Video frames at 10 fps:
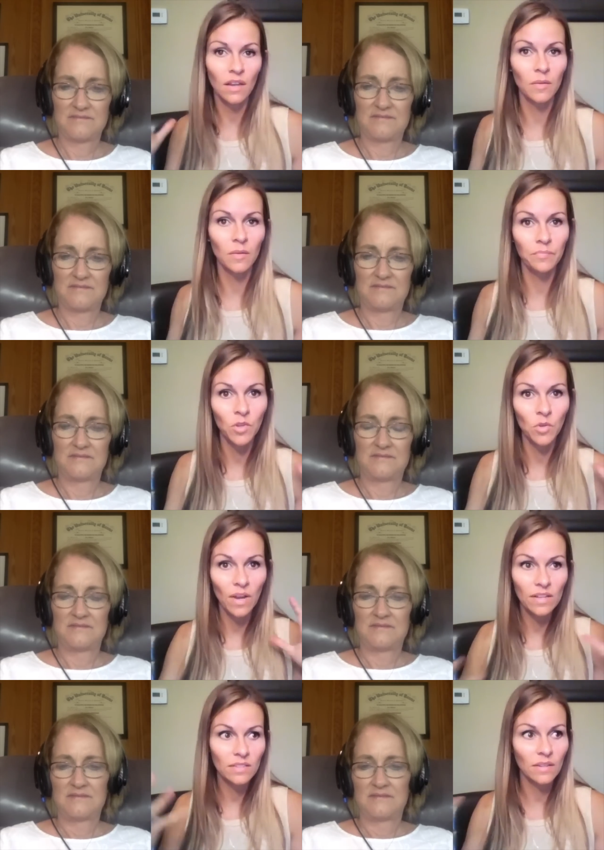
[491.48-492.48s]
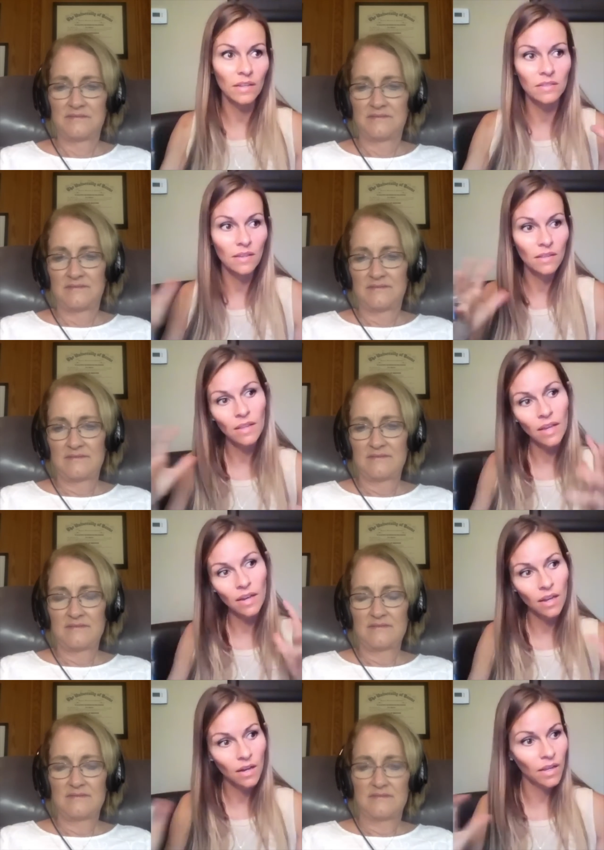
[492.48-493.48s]
Speaker 1: um, resonates in that
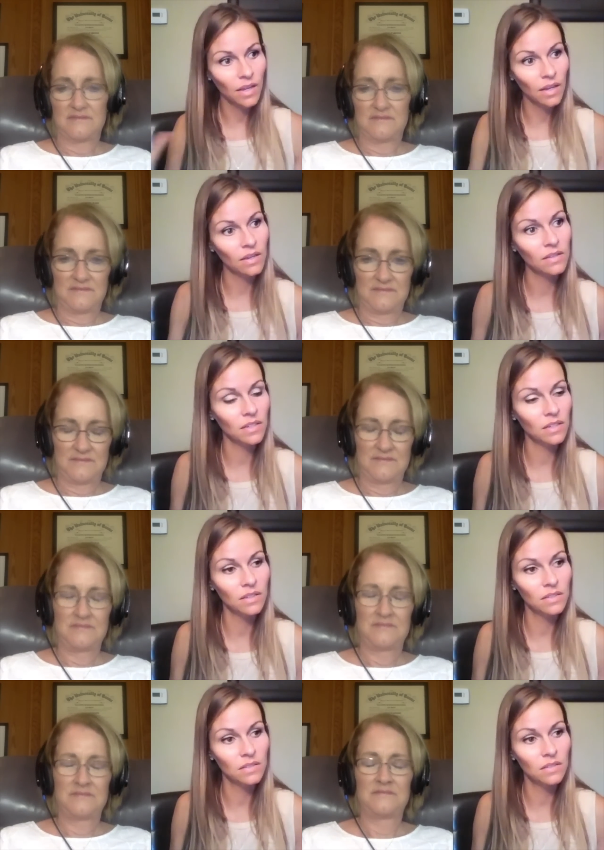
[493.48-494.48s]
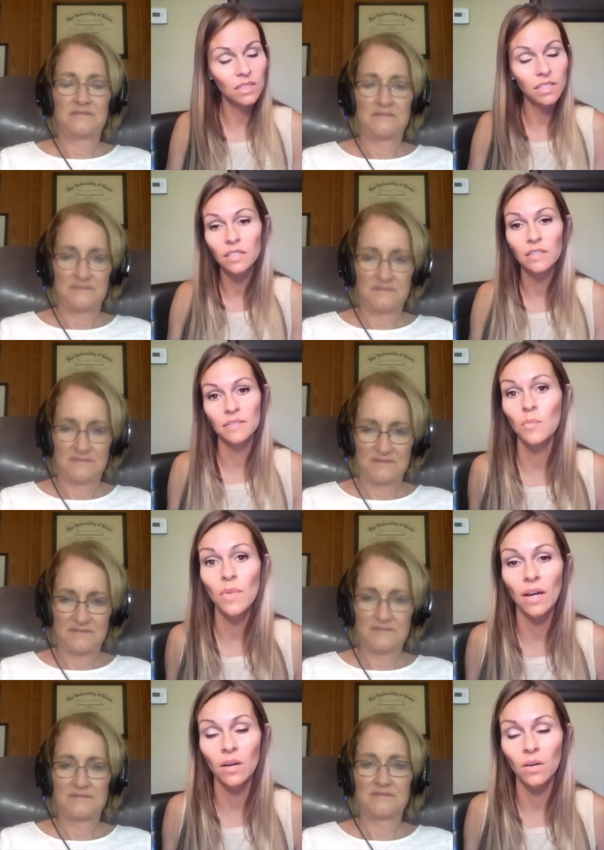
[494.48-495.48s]
area until it's cleared
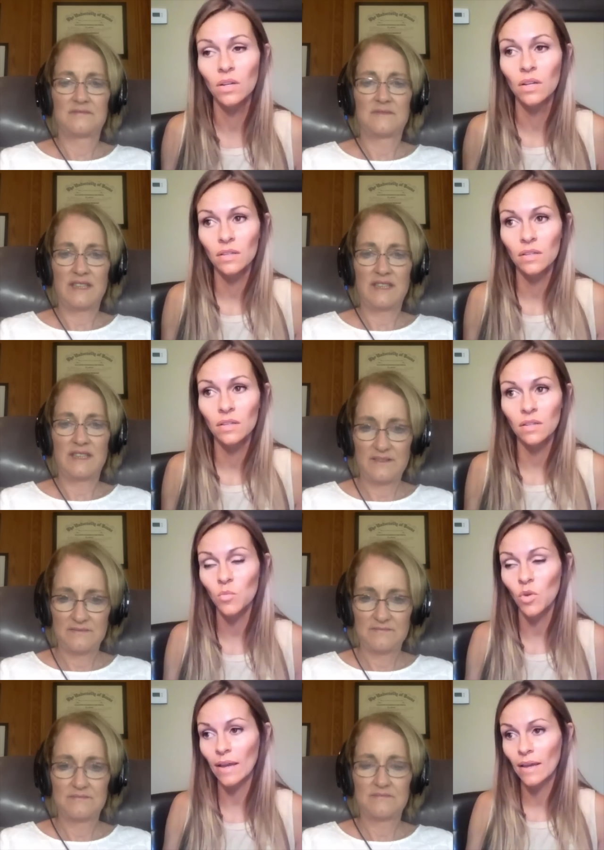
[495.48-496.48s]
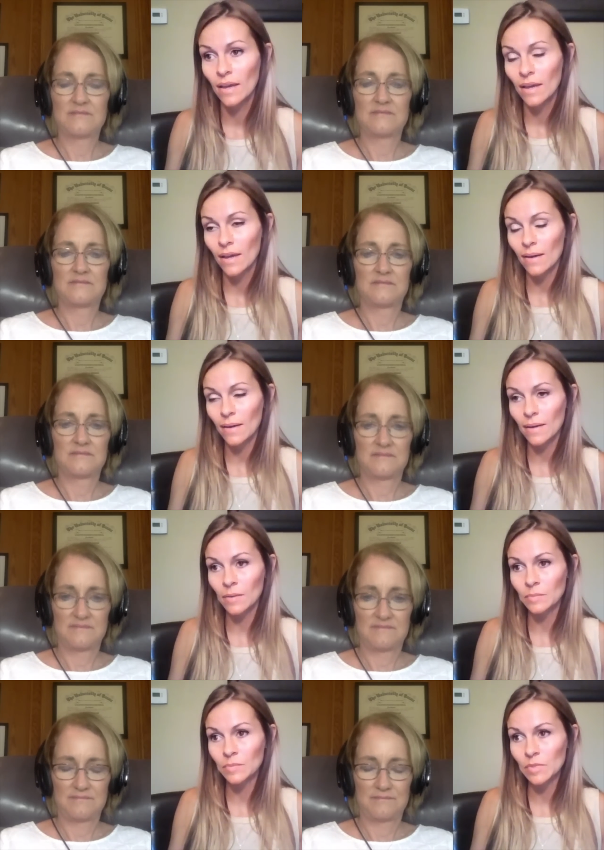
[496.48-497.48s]
somehow, yeah. some way.
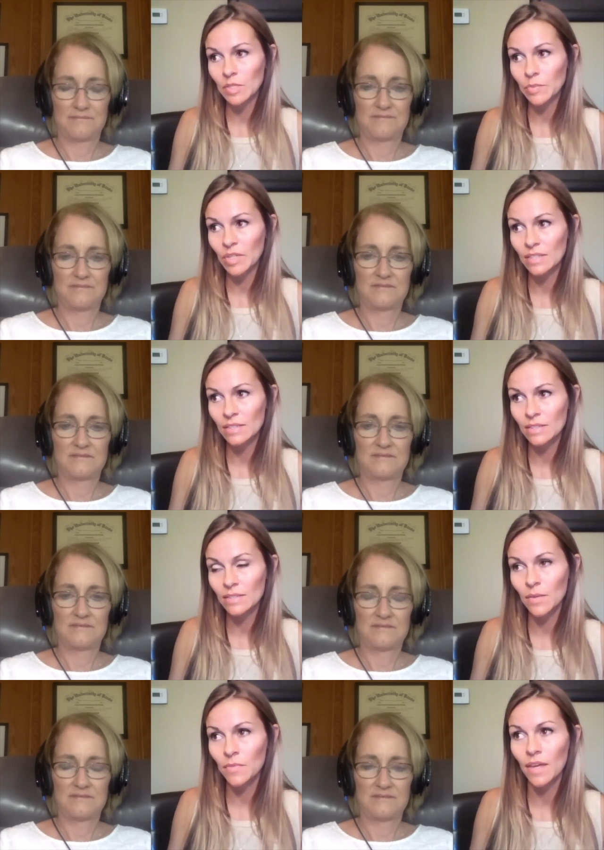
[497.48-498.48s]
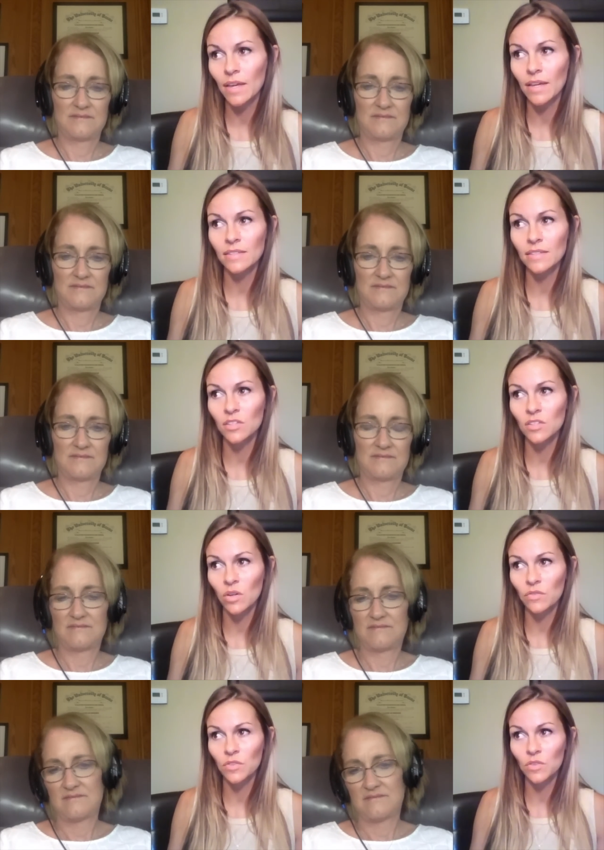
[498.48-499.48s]
Um, but it's the same thing. He says so
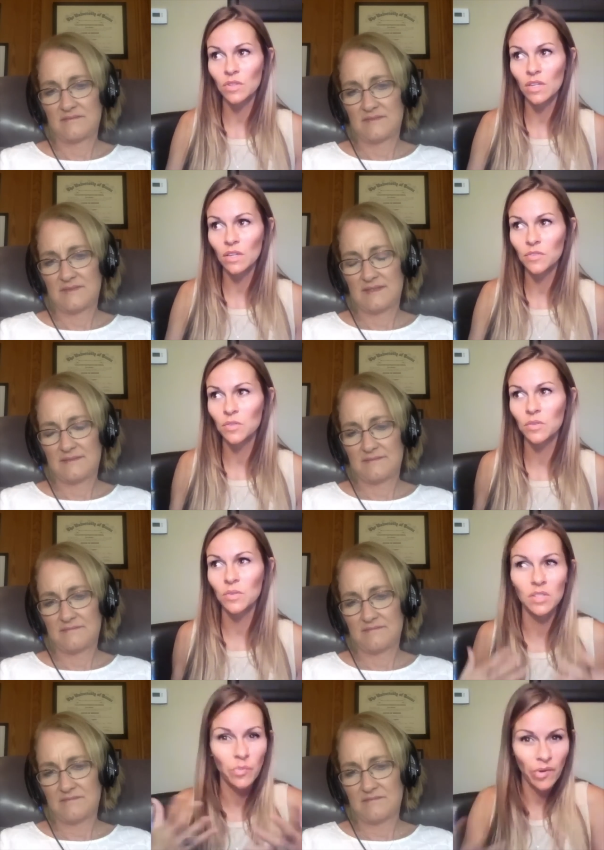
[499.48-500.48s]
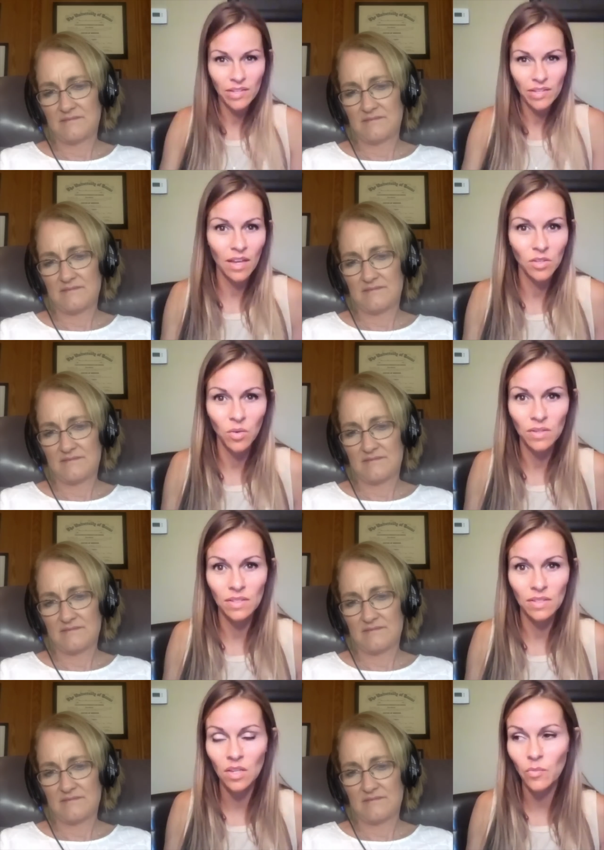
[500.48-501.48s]
if you if you express that towards
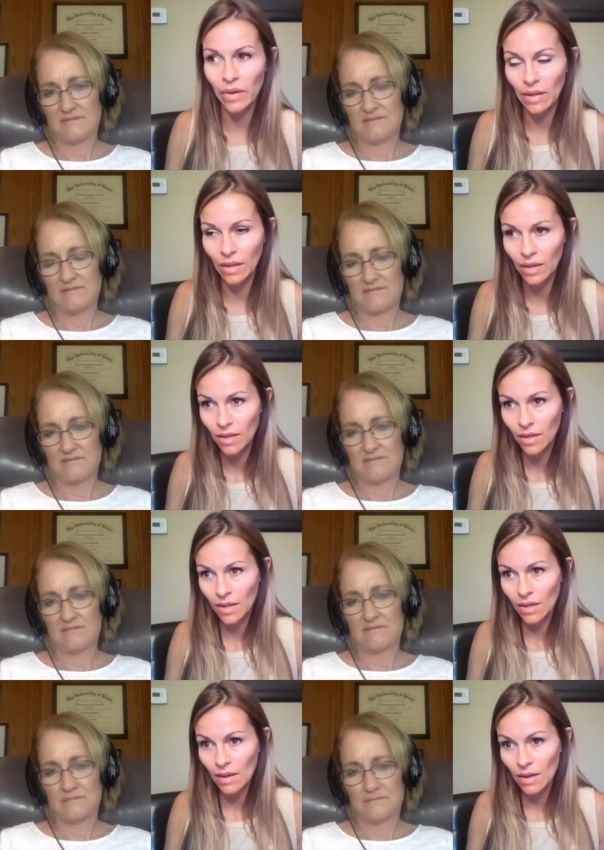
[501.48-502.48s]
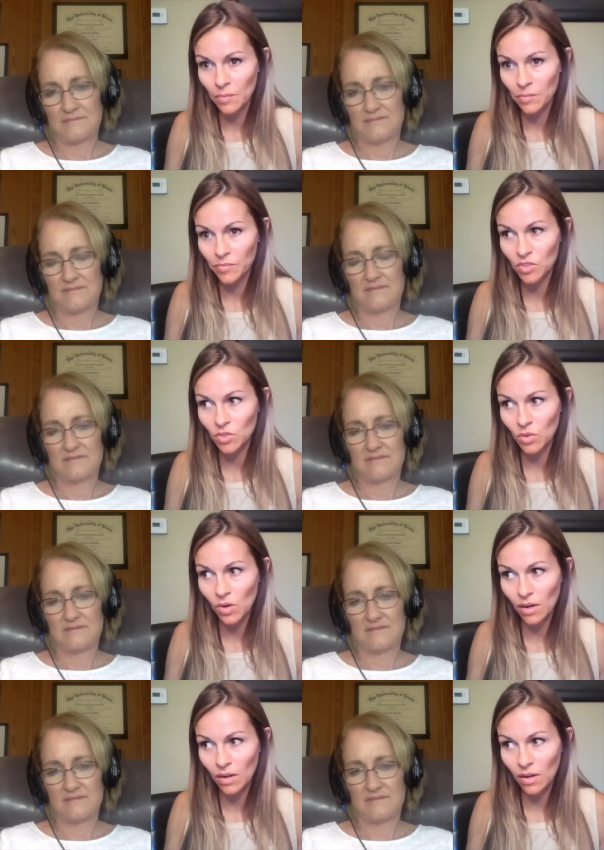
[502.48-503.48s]
anybody, um,
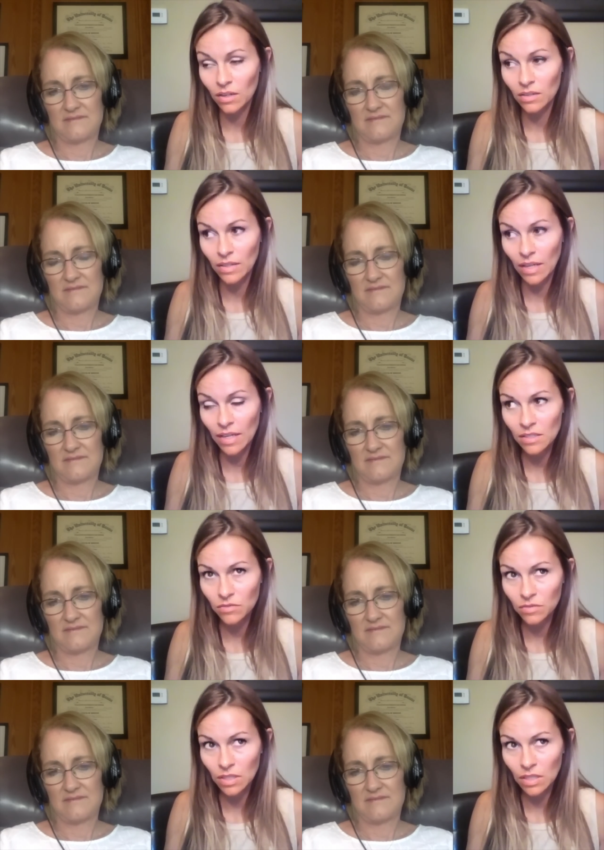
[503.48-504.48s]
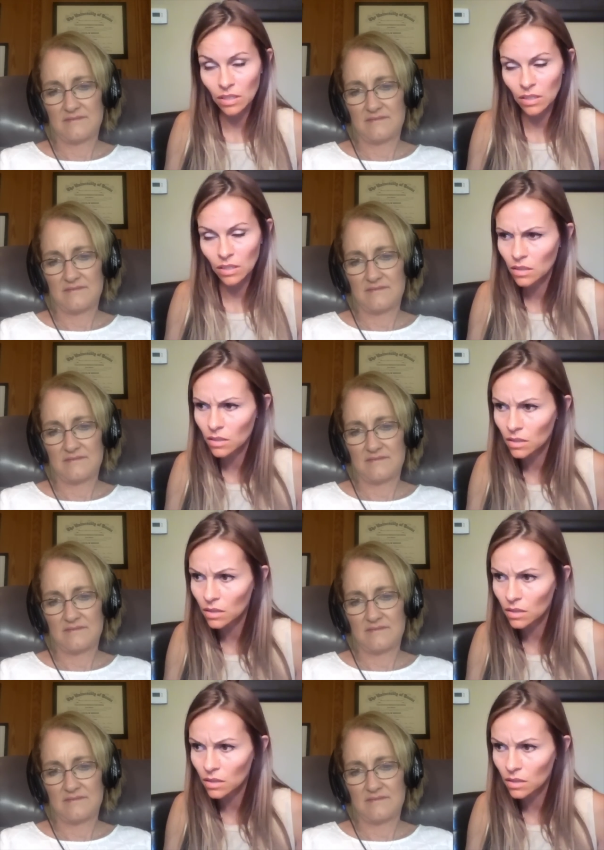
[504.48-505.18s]
you're collectively